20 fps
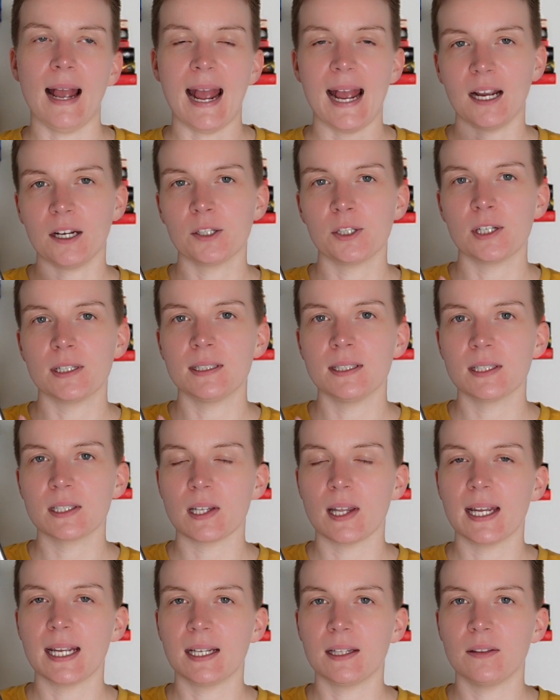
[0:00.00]
actions,
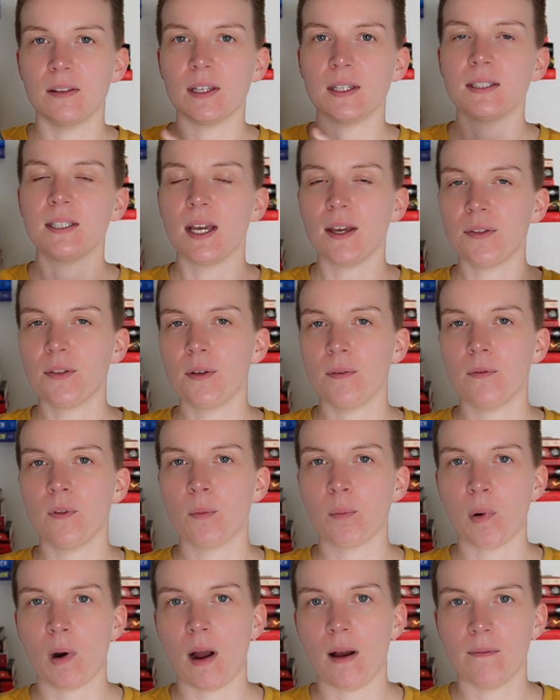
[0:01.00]
like the death of the
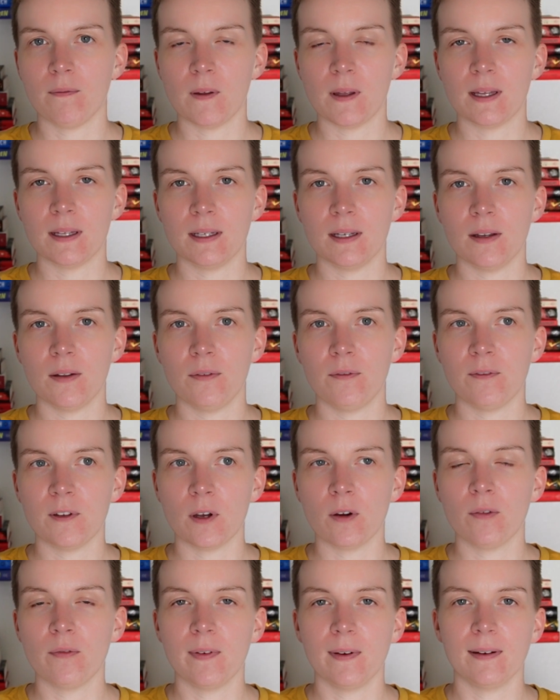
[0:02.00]
prophet,
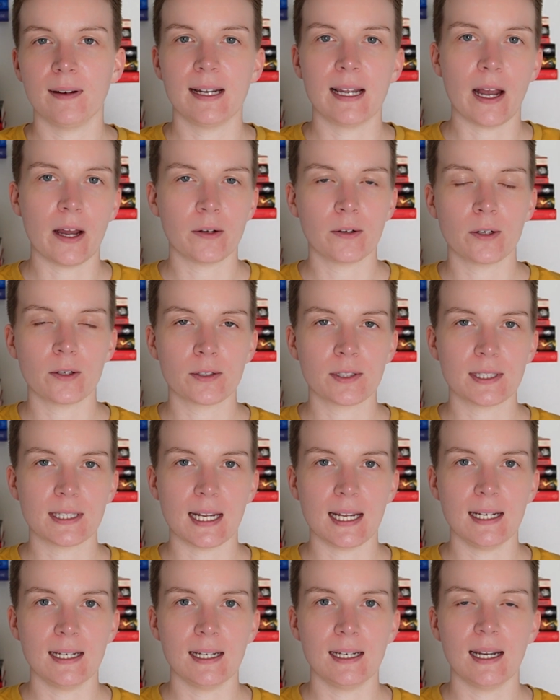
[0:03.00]
feel very
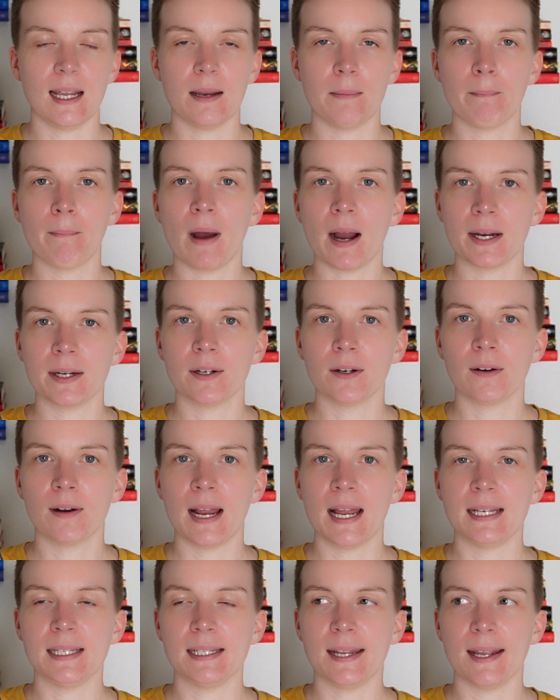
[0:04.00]
understated and minor,
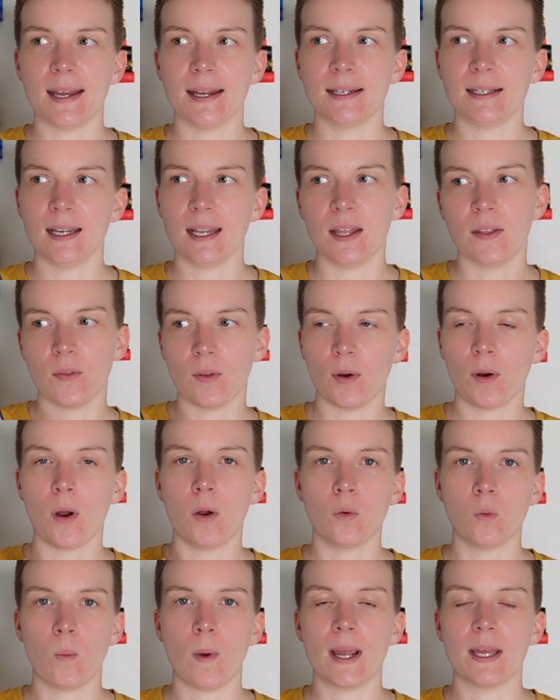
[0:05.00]
and yet in their
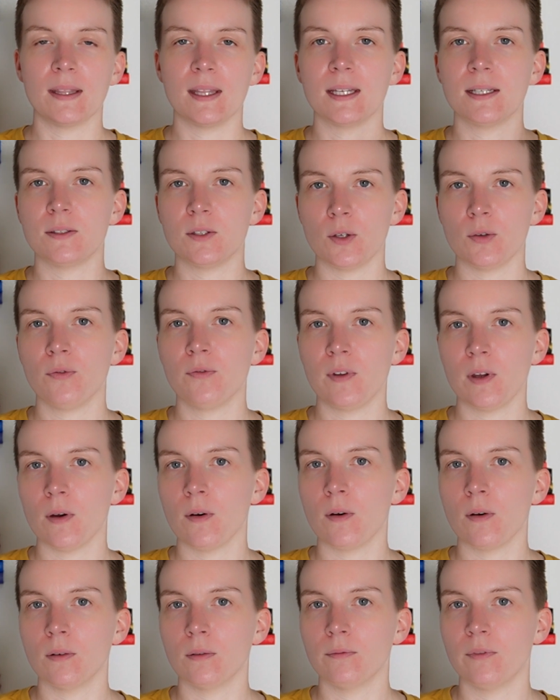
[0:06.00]
own way they do
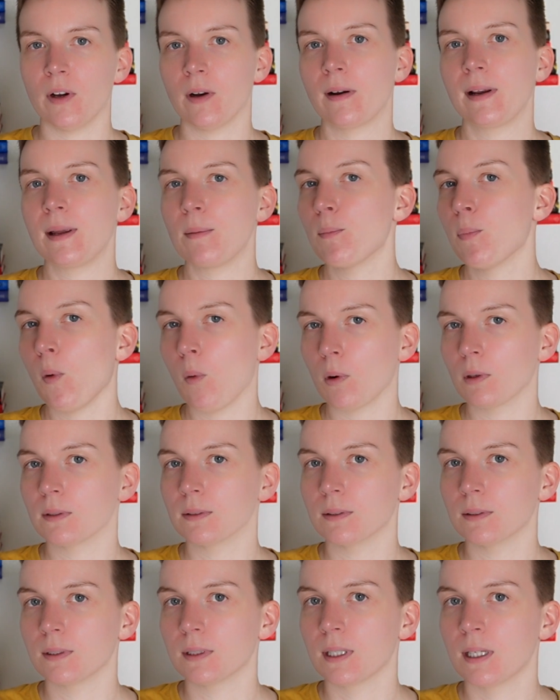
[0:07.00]
feel very
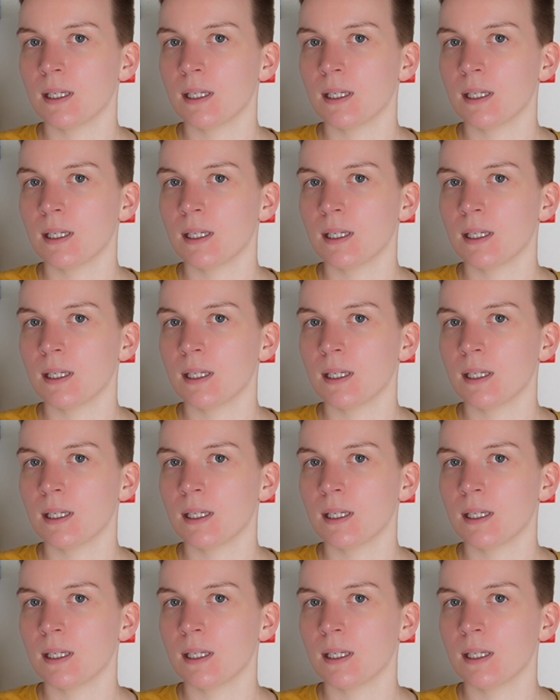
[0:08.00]
important.